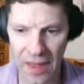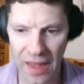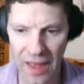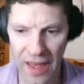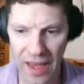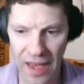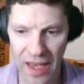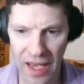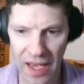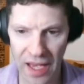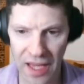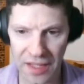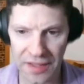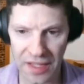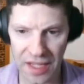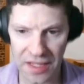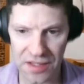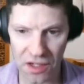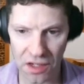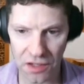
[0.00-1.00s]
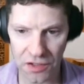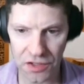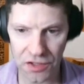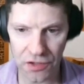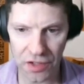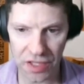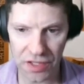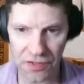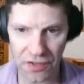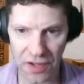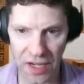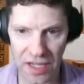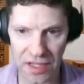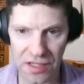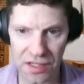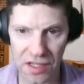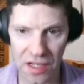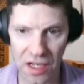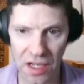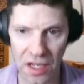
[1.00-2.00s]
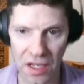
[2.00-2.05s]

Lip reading: And that's all the tricks for us.